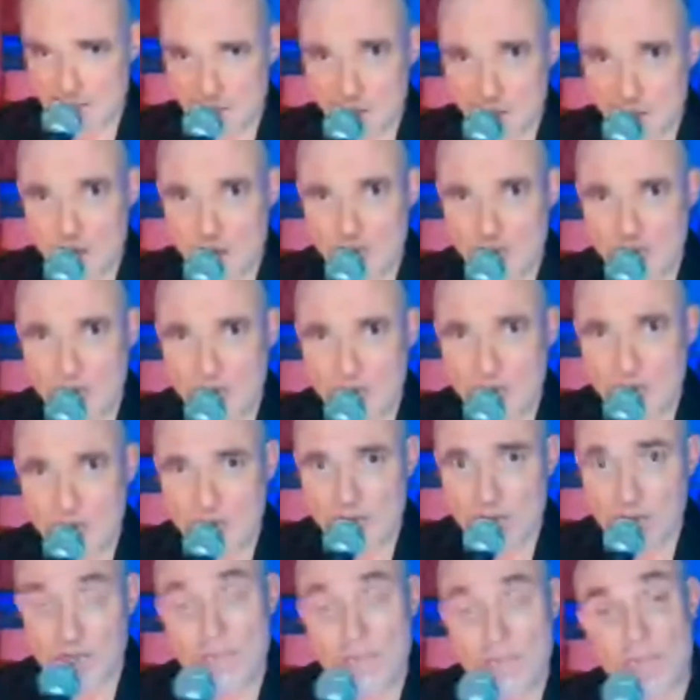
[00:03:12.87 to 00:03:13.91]
Yeah.
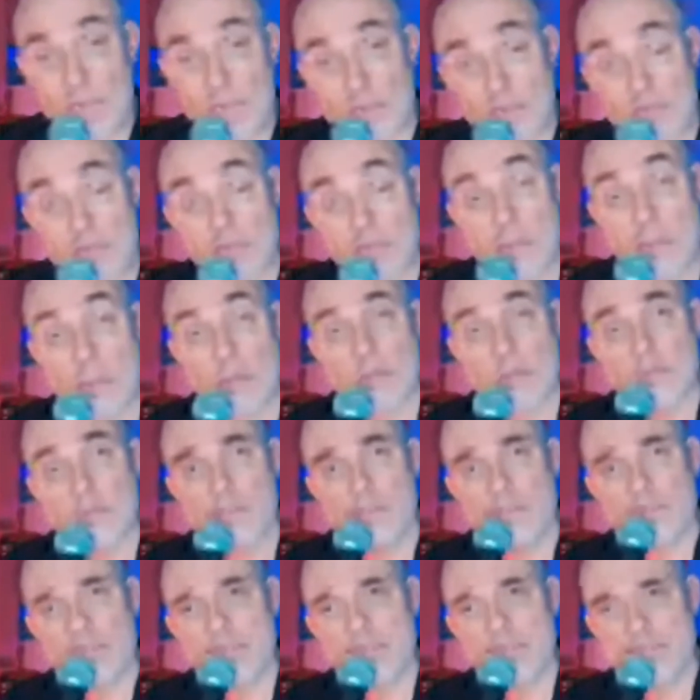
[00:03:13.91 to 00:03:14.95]
Neat.
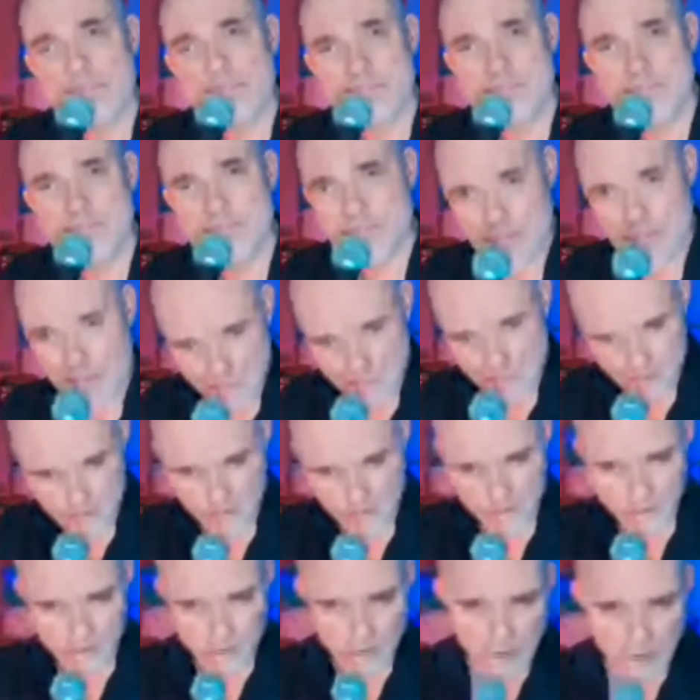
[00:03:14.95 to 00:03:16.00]
This
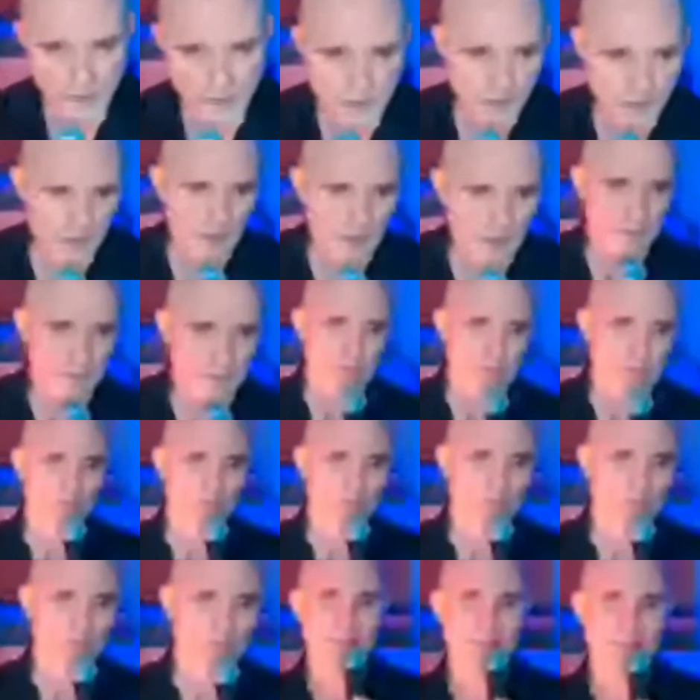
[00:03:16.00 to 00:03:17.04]
is Alpha.
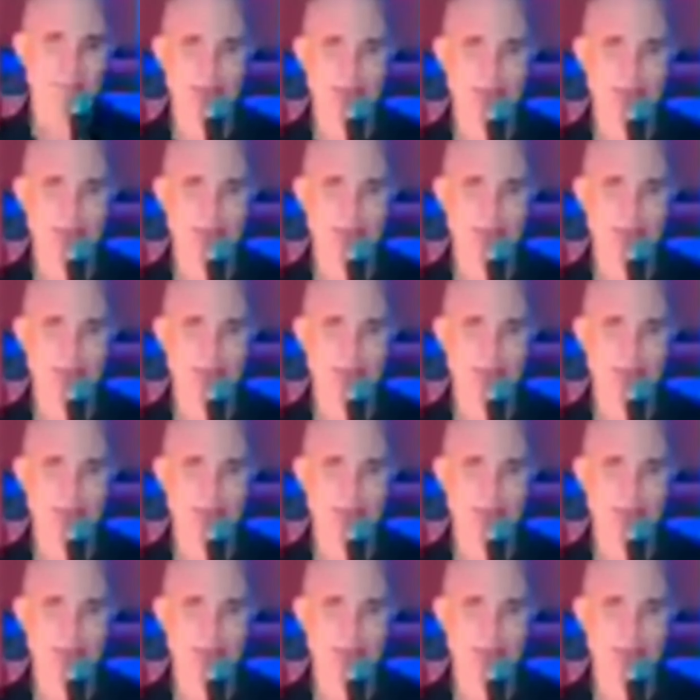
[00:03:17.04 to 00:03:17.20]
What I want you to